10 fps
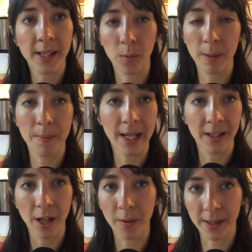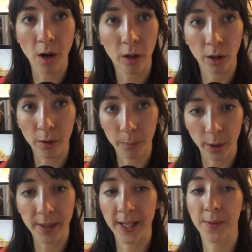So we mean, it's not a long
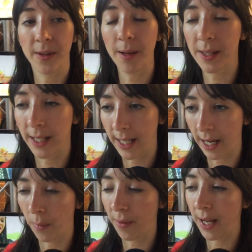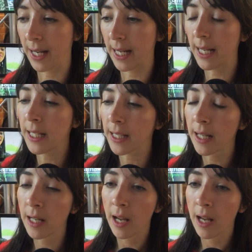process for them, so they get it when they need it.